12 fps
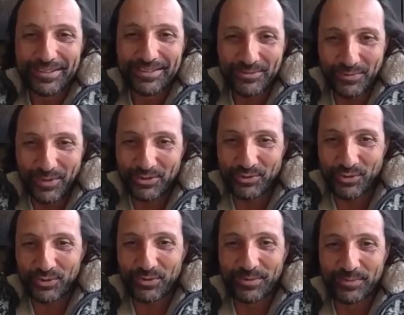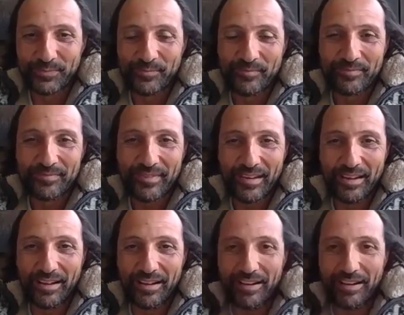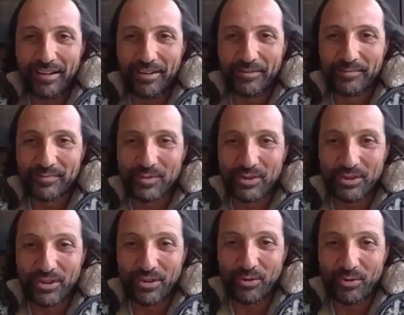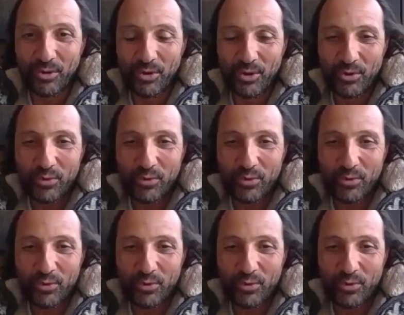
structure um you know